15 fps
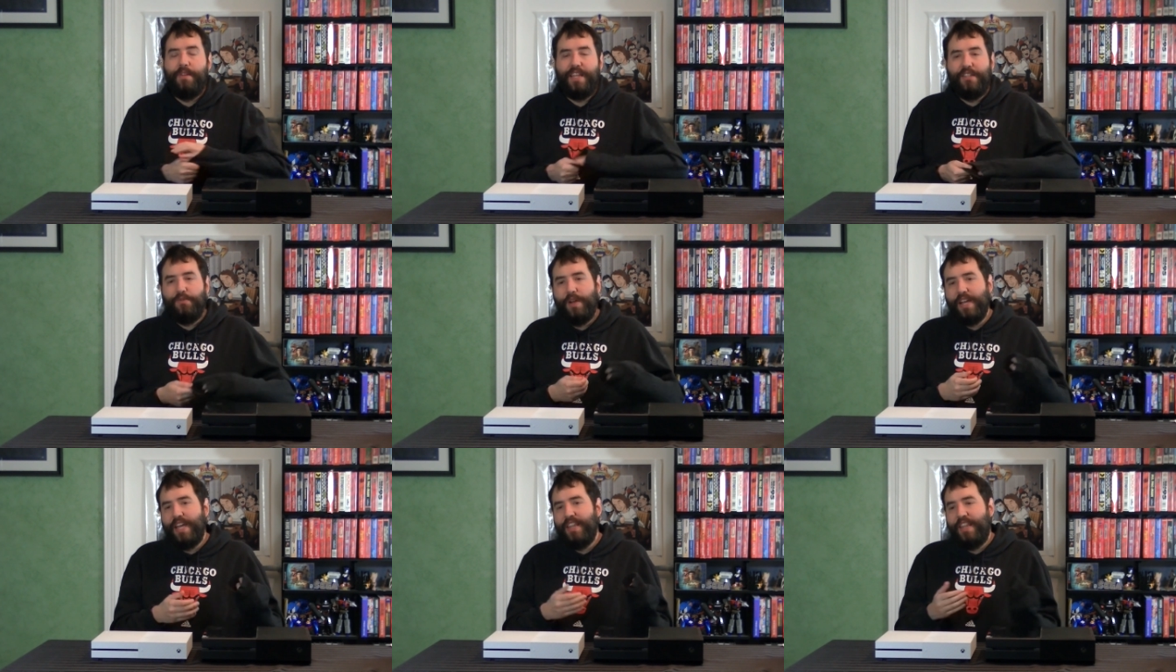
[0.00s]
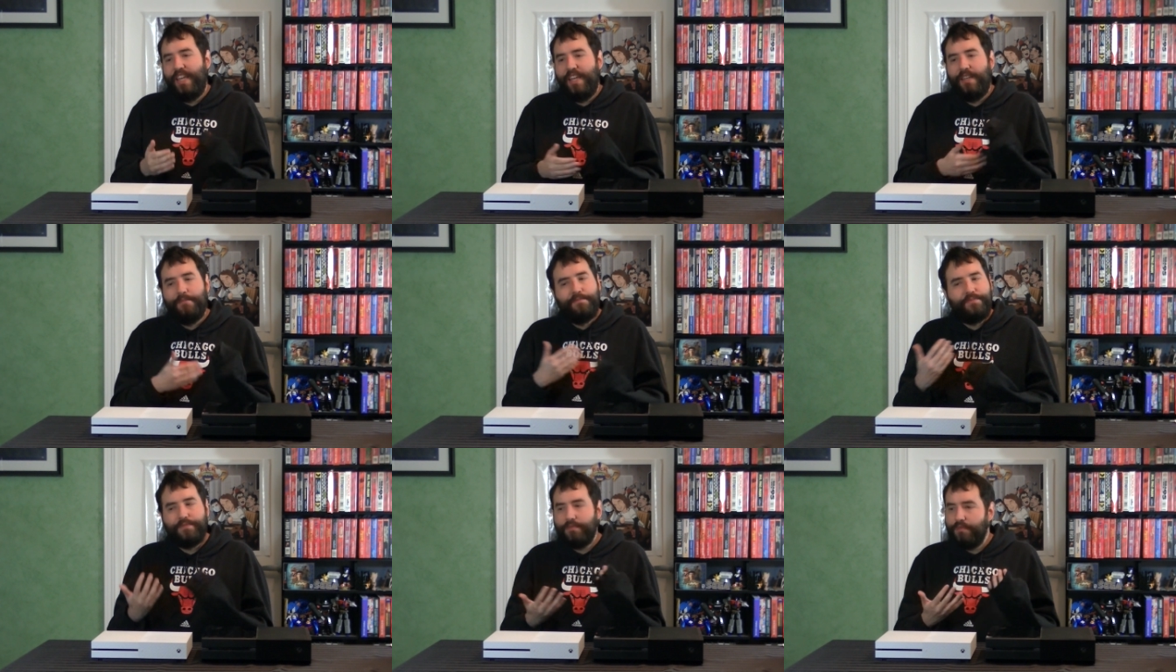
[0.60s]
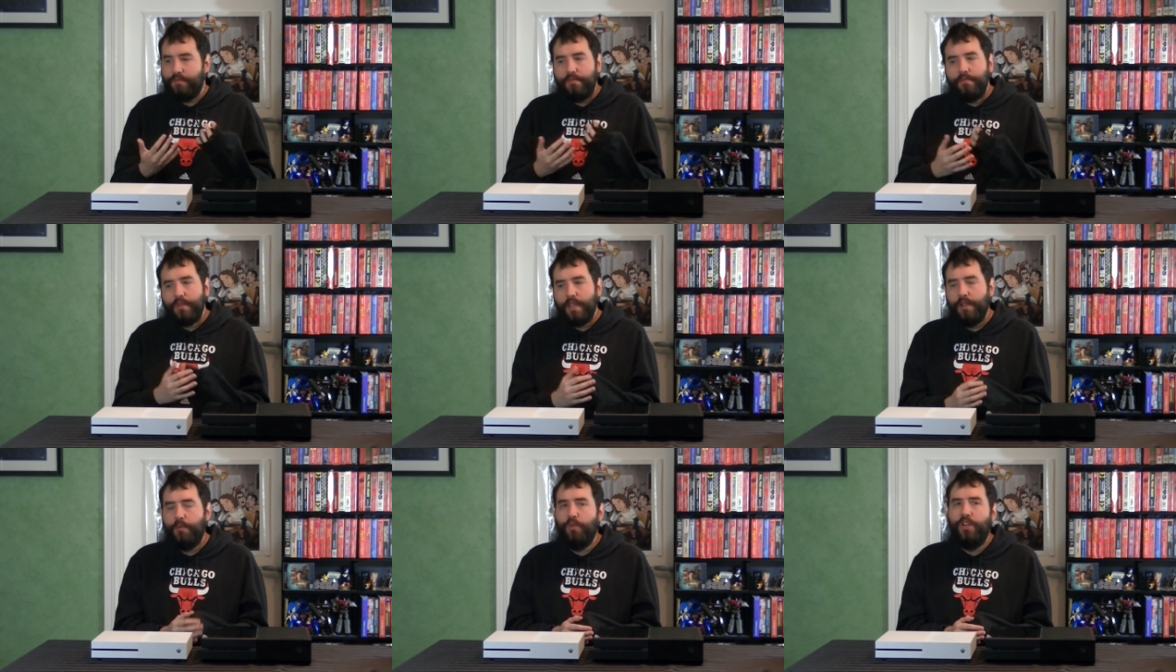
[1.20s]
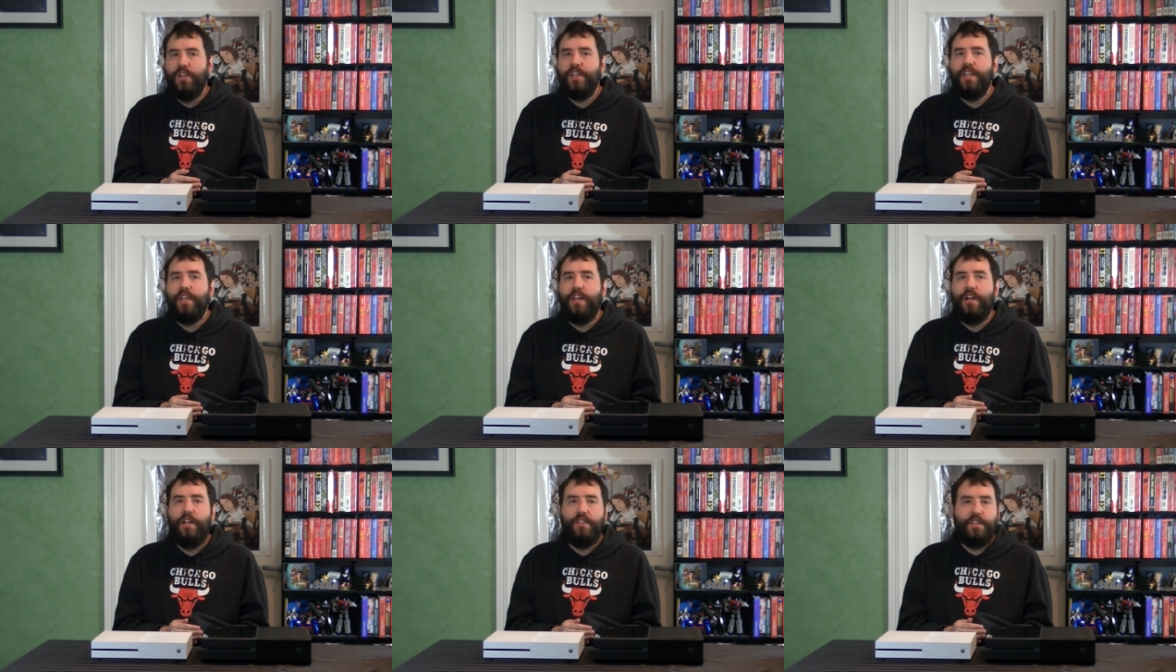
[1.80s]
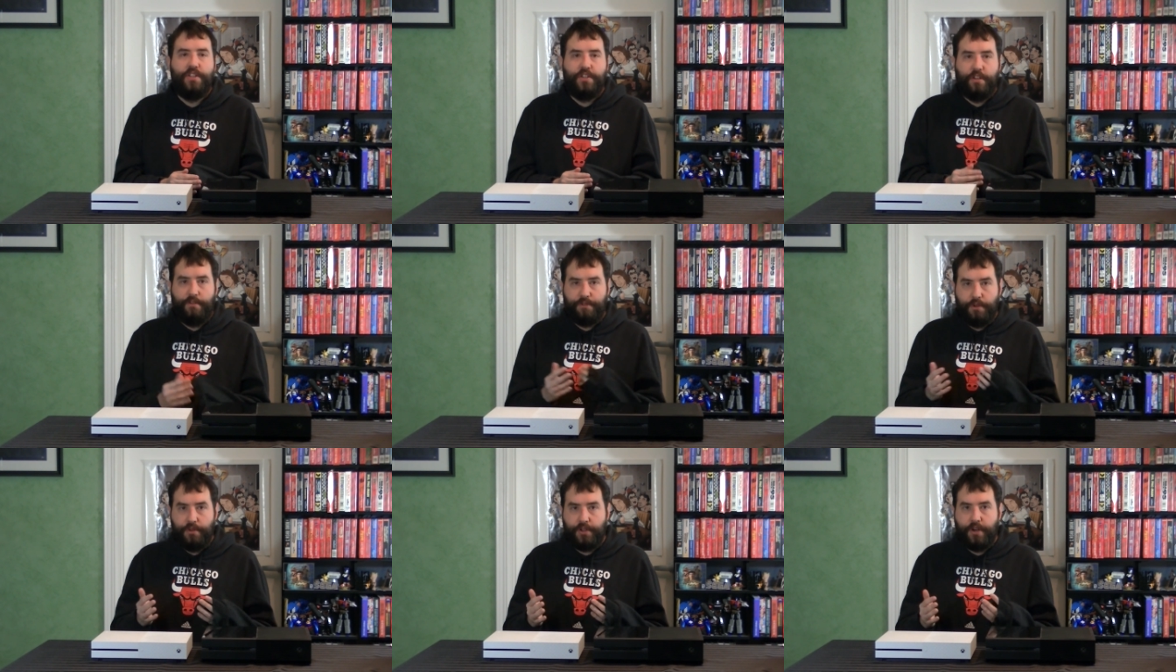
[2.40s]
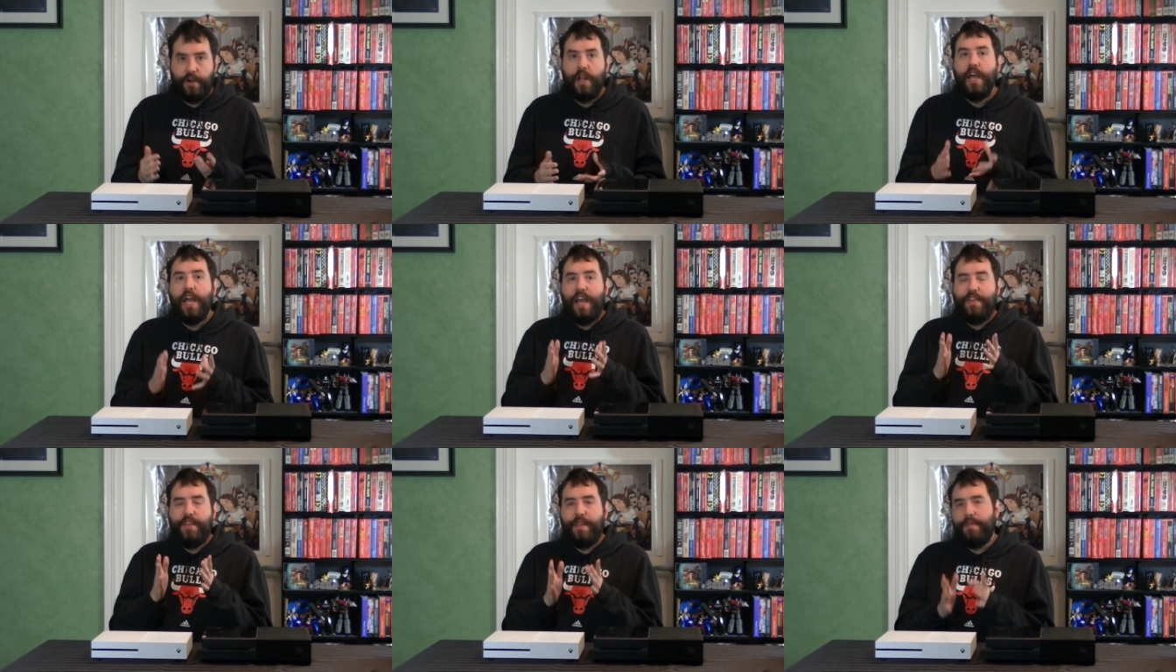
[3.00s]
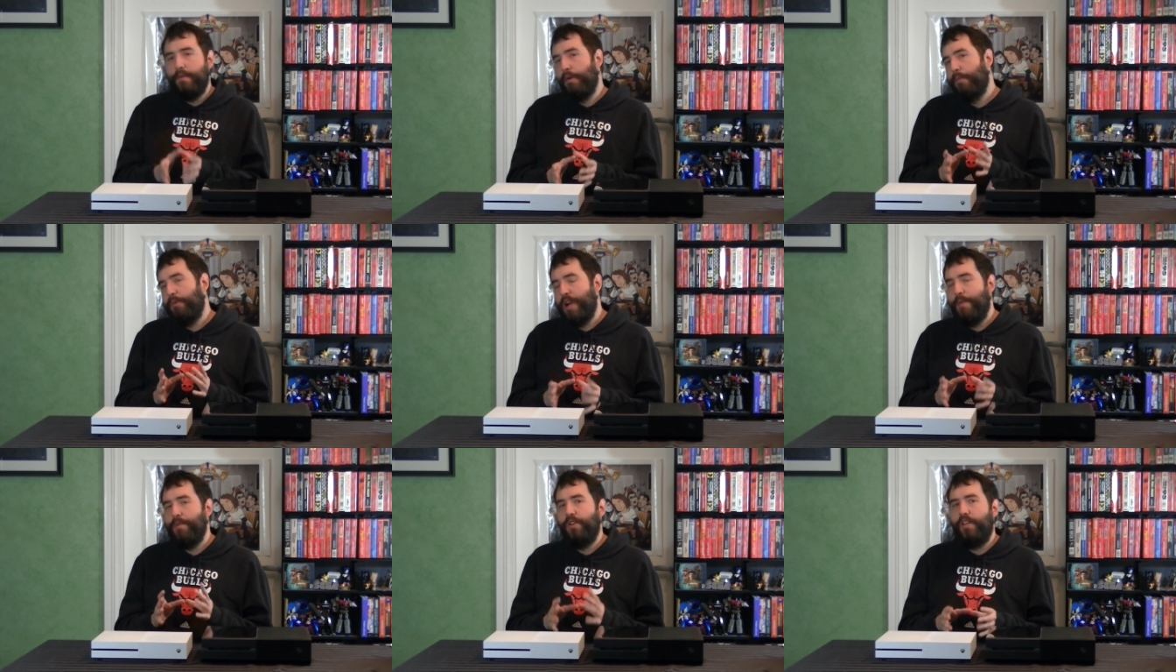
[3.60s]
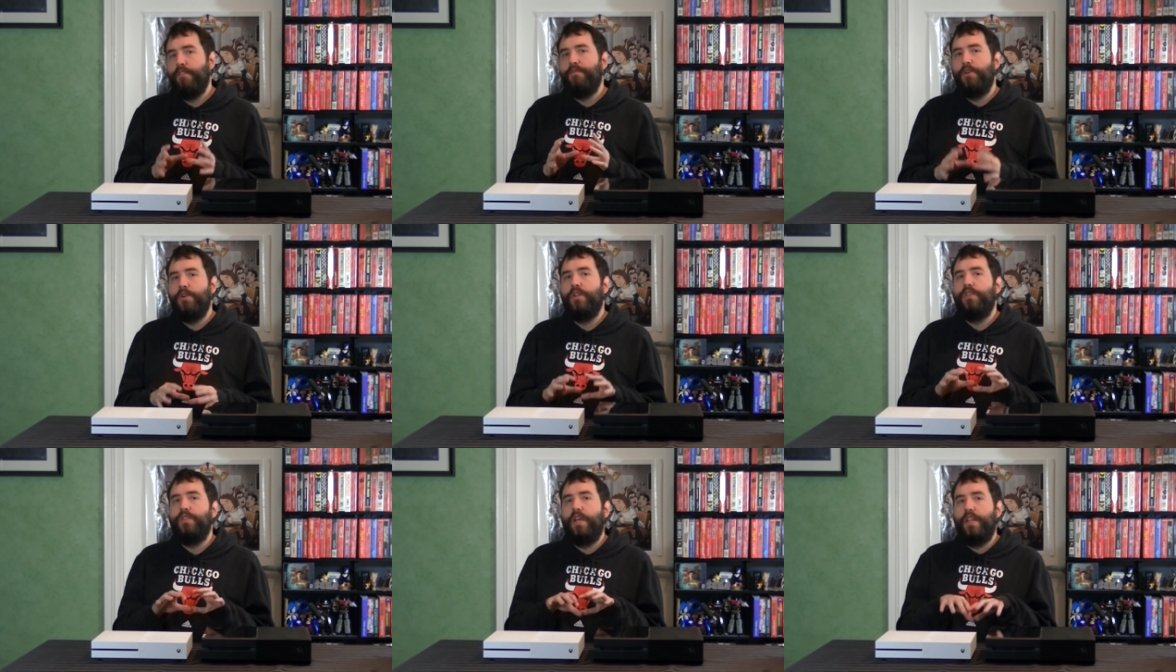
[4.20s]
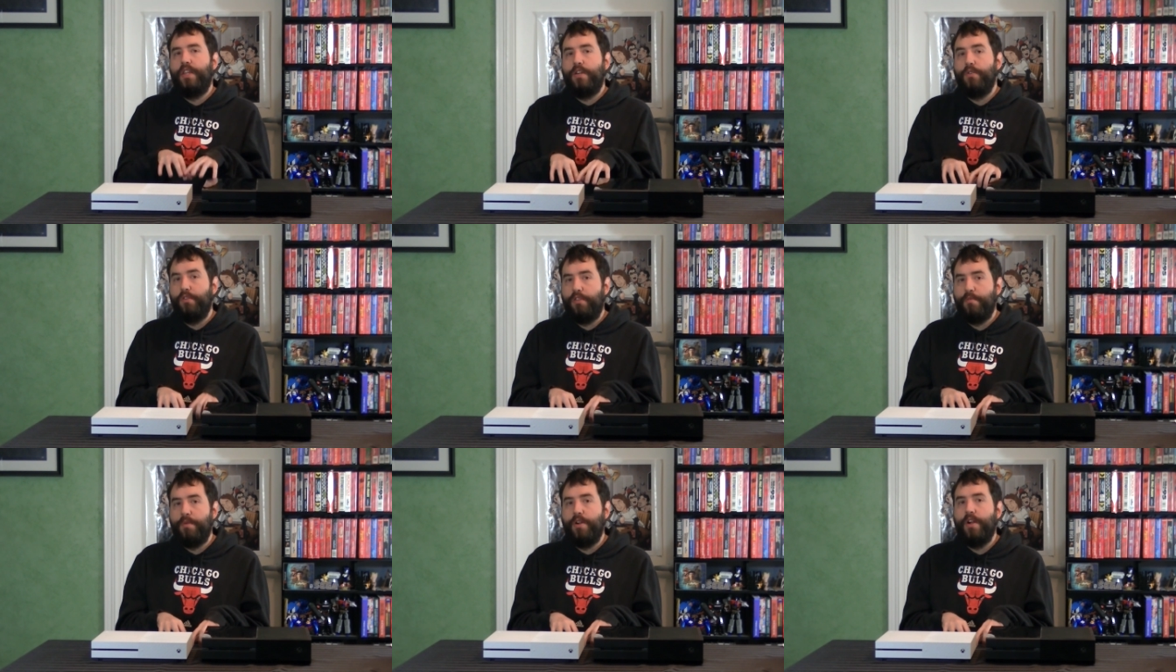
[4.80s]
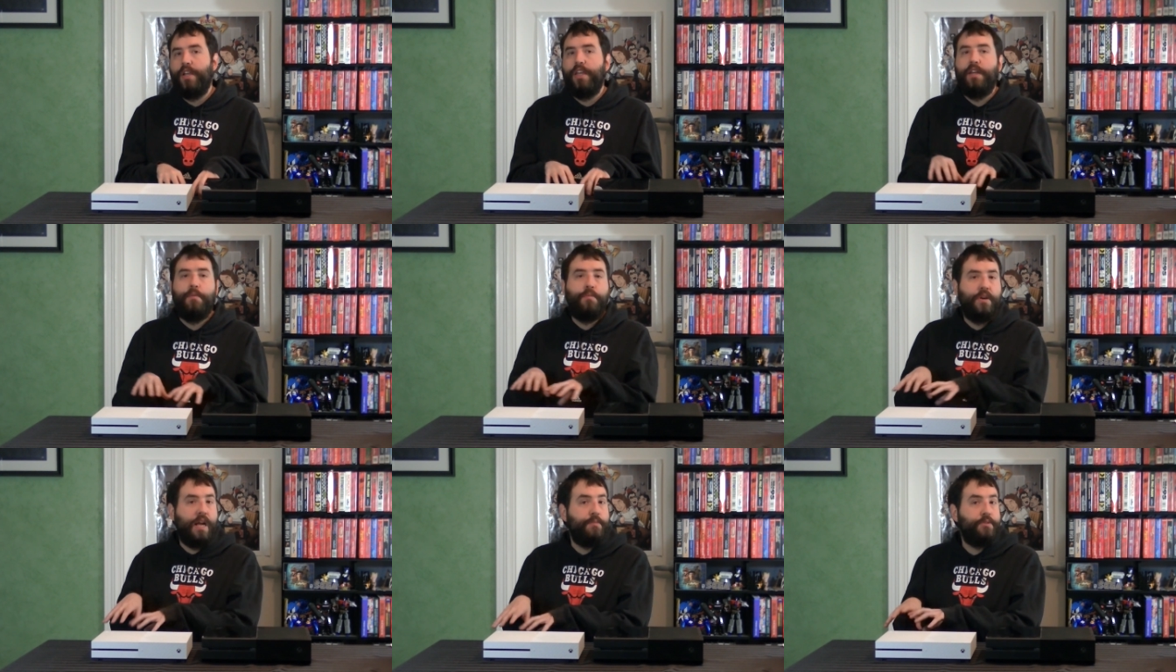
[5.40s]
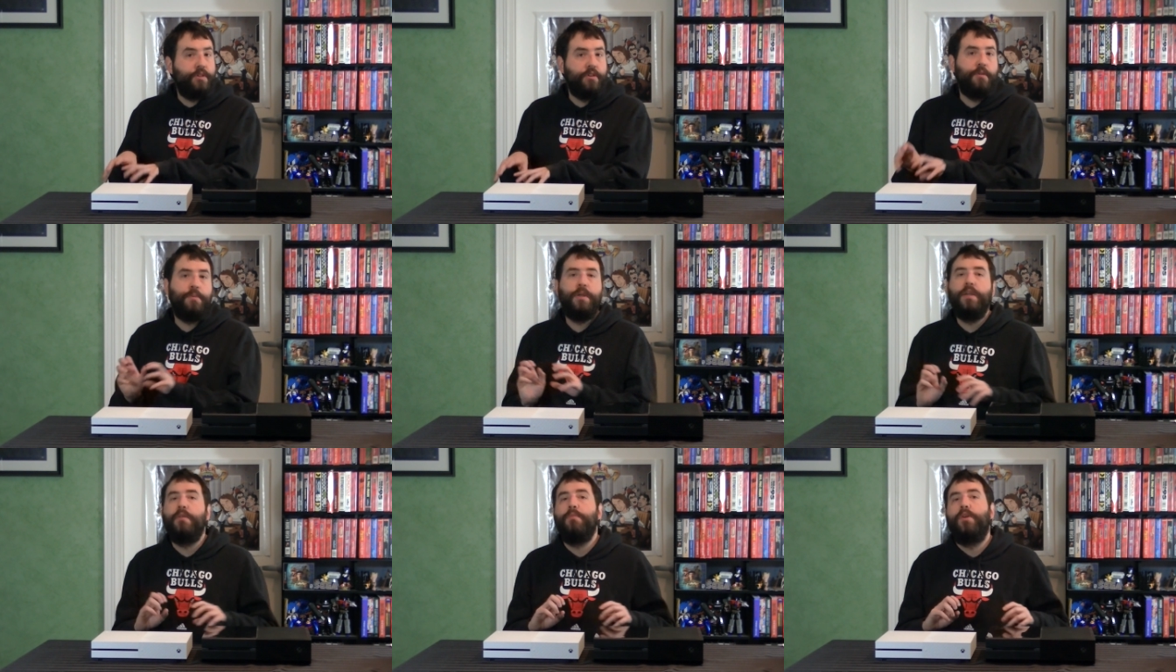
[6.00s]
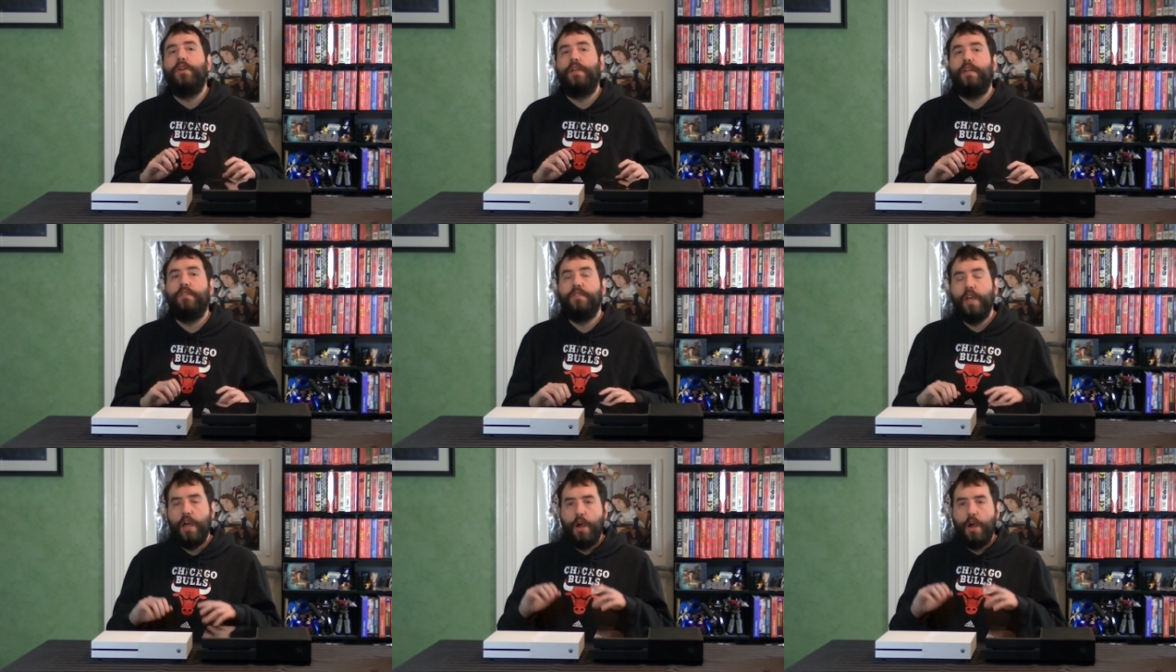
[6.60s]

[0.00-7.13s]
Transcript: But that's why I think we're looking at an all-digital future, and that will primarily focus on the North American, perhaps European markets,